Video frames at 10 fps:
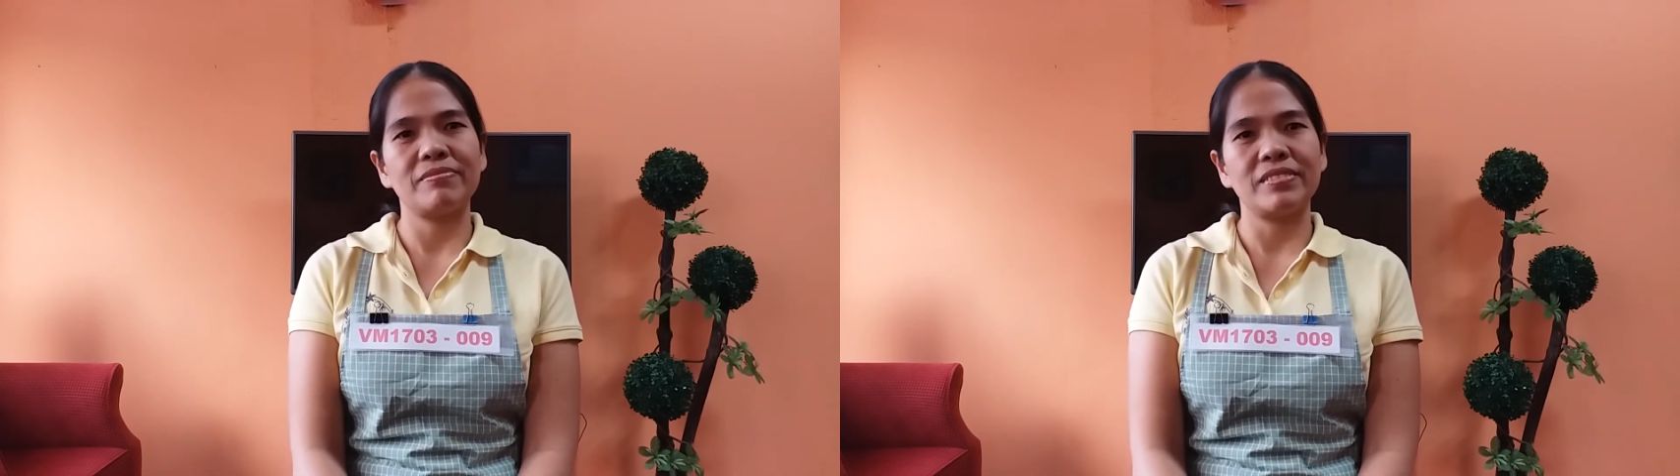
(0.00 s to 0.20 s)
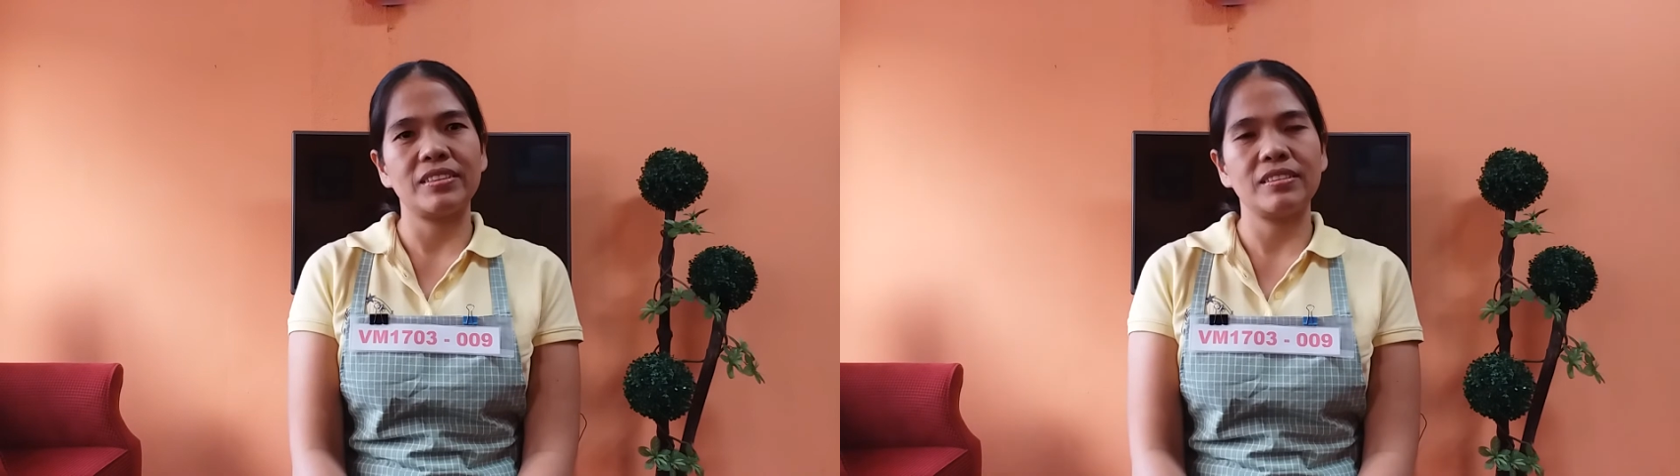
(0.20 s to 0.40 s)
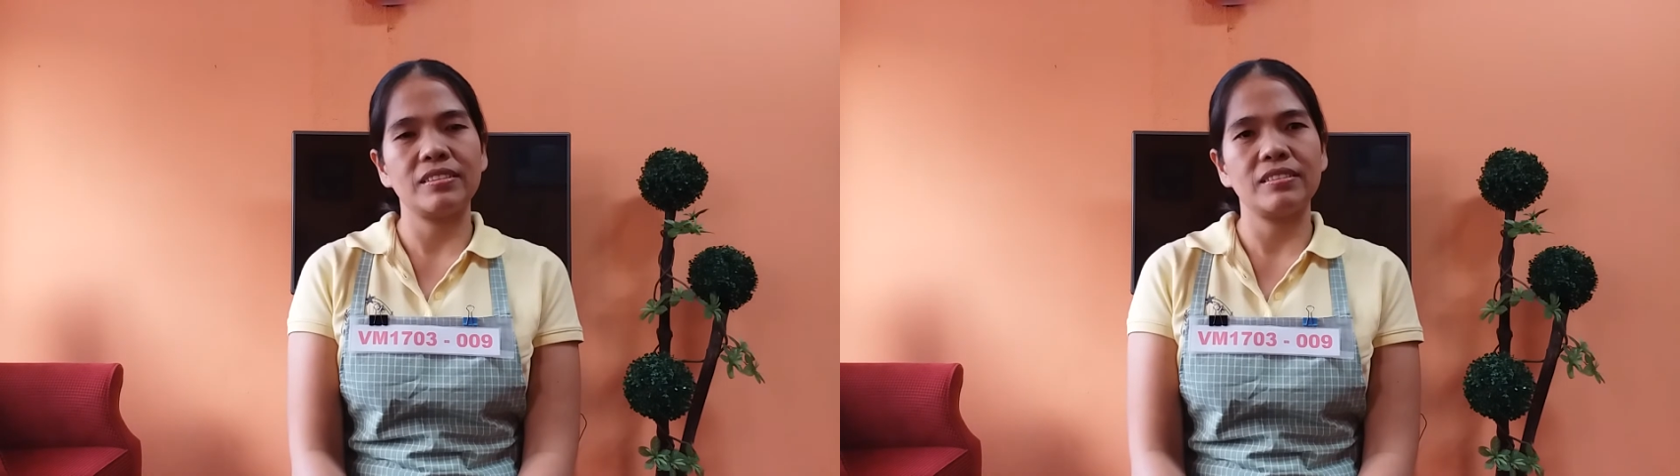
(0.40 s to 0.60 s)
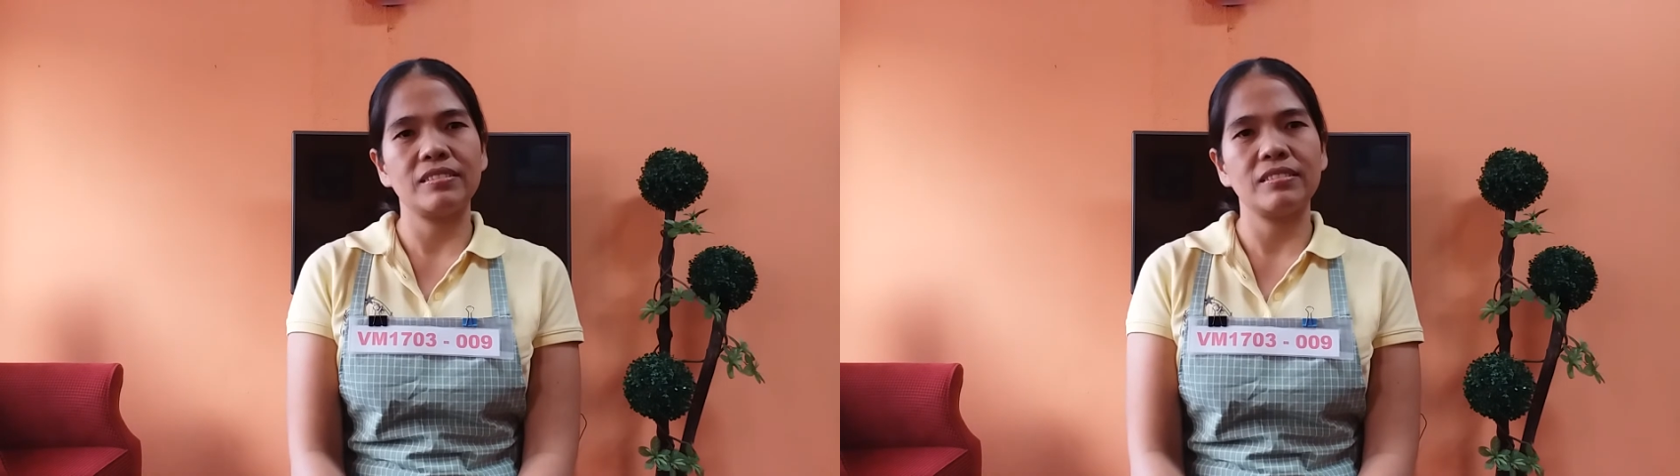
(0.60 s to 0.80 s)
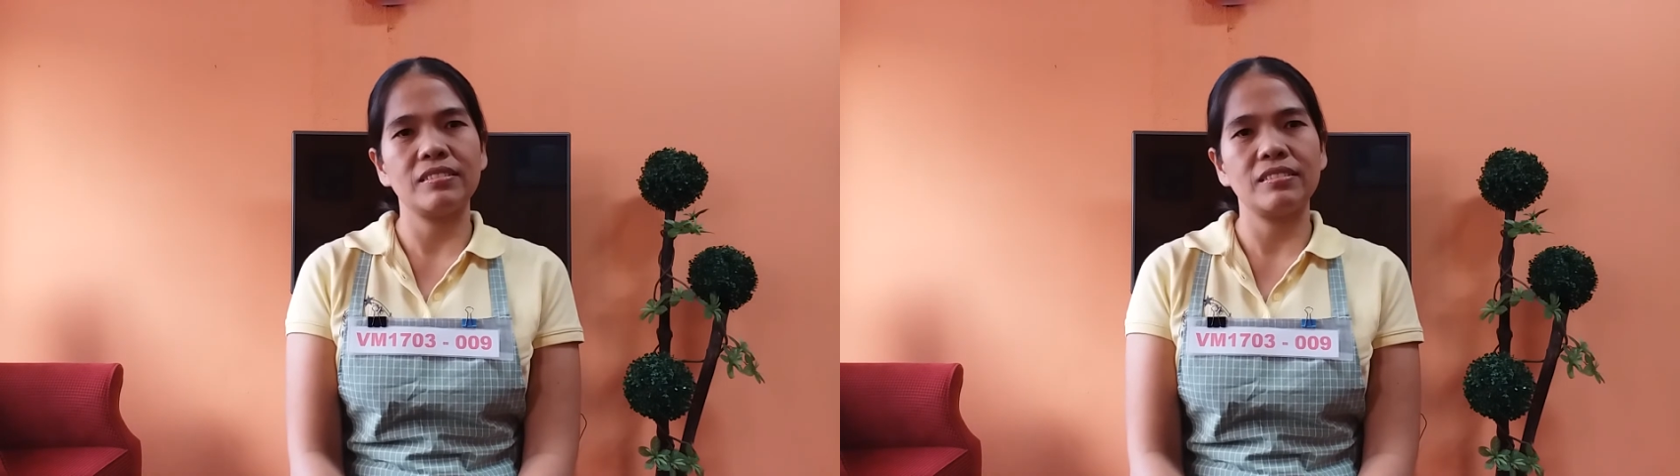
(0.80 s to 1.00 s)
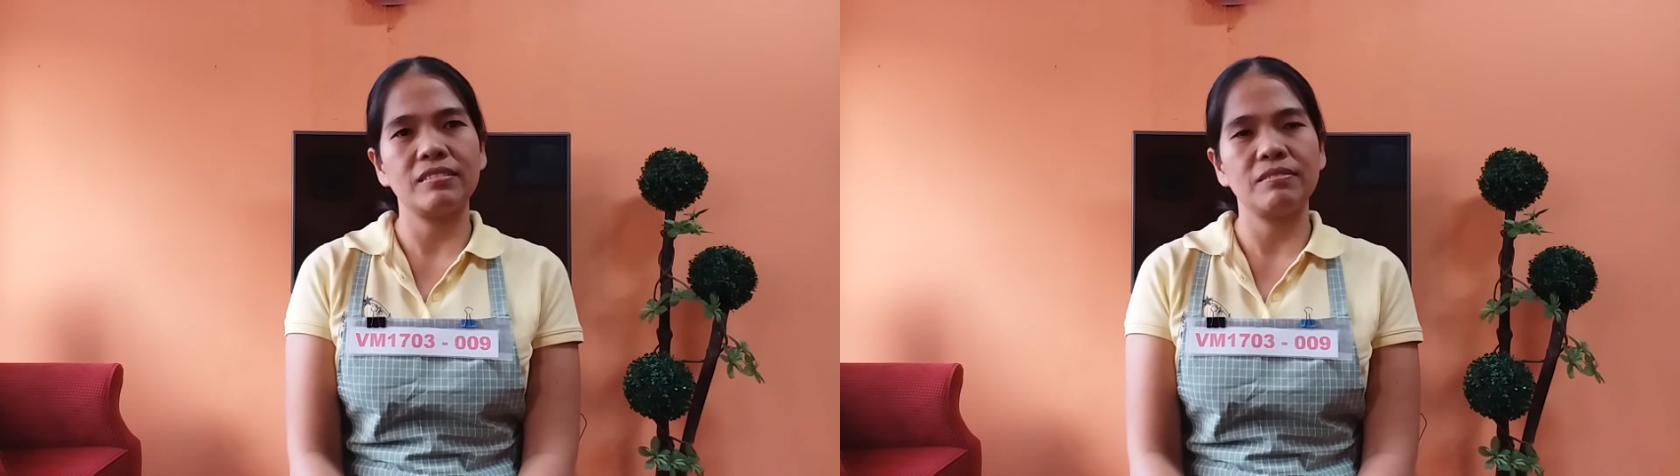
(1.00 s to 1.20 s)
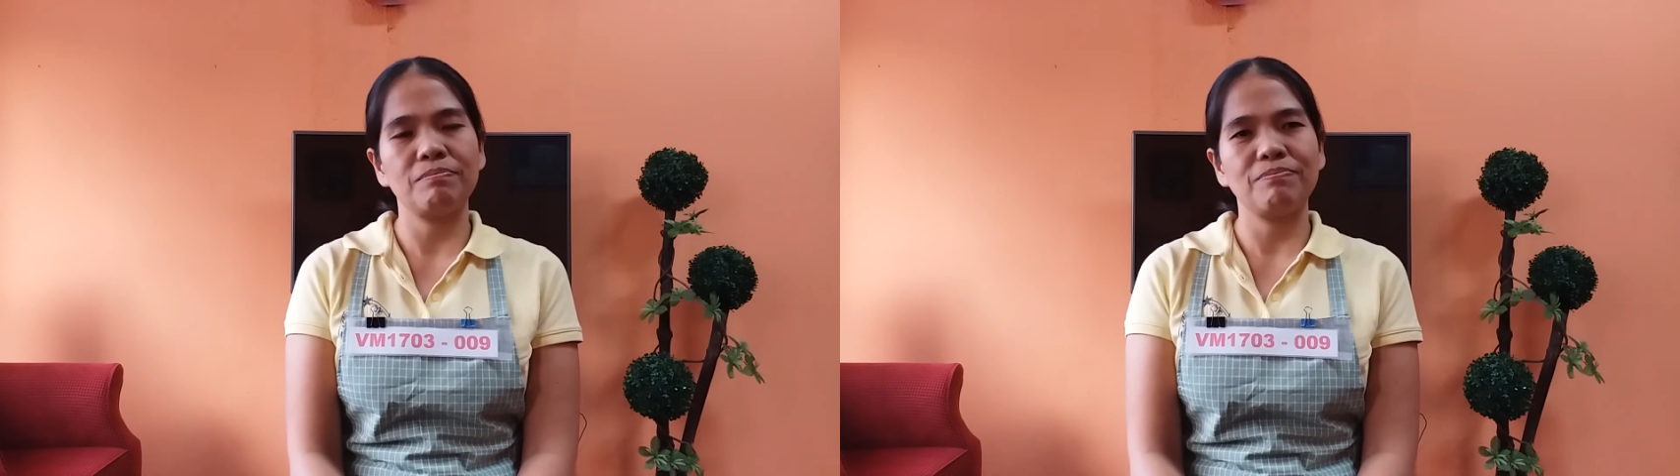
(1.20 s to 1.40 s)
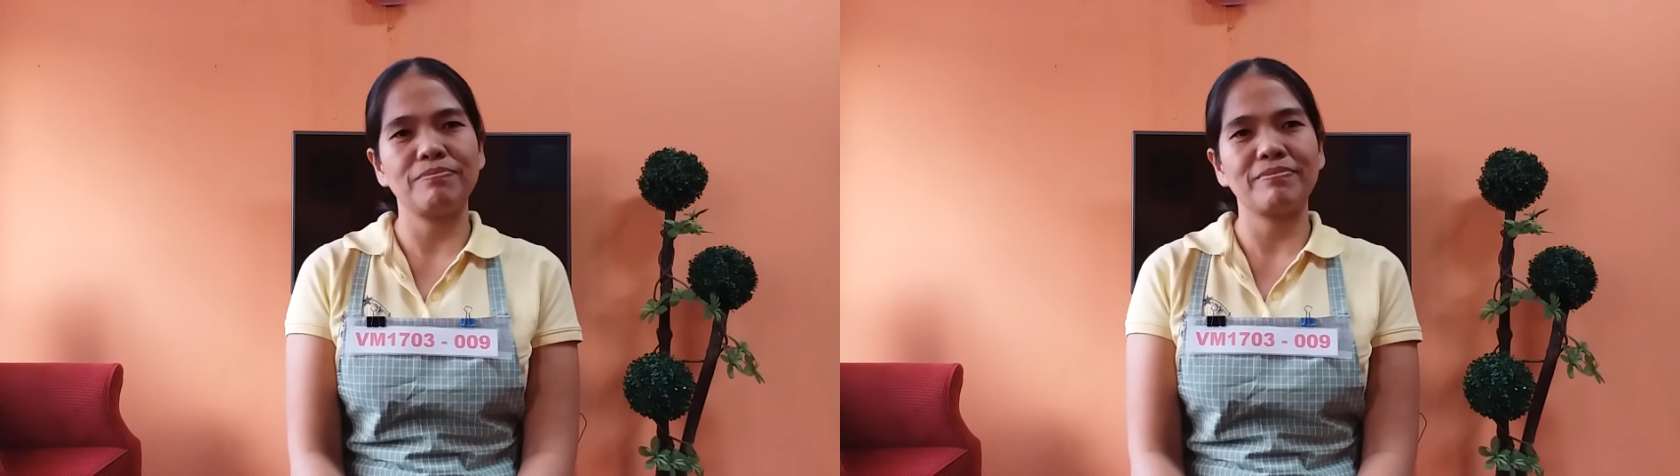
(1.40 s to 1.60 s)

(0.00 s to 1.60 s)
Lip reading: So, if you've given a